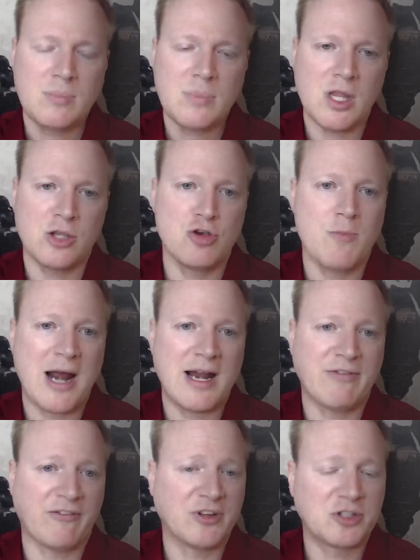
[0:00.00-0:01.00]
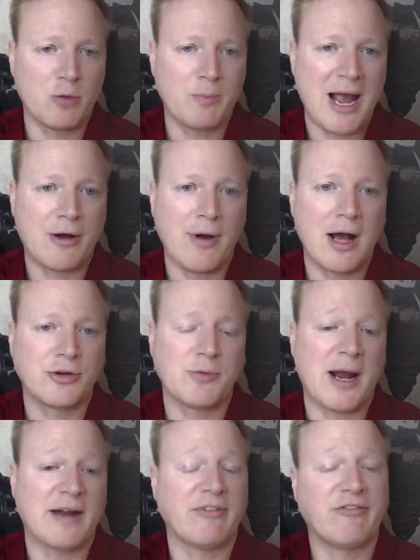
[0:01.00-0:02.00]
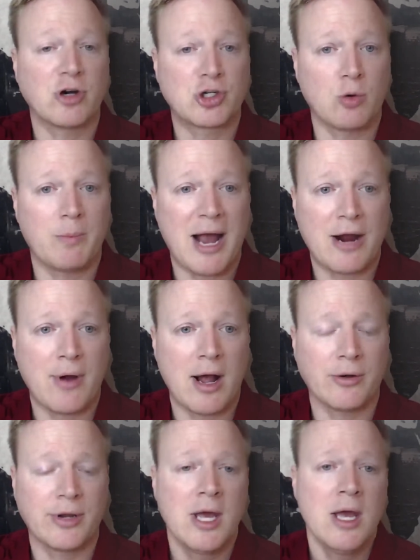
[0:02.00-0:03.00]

You might have a physical background, you might have a virtual background.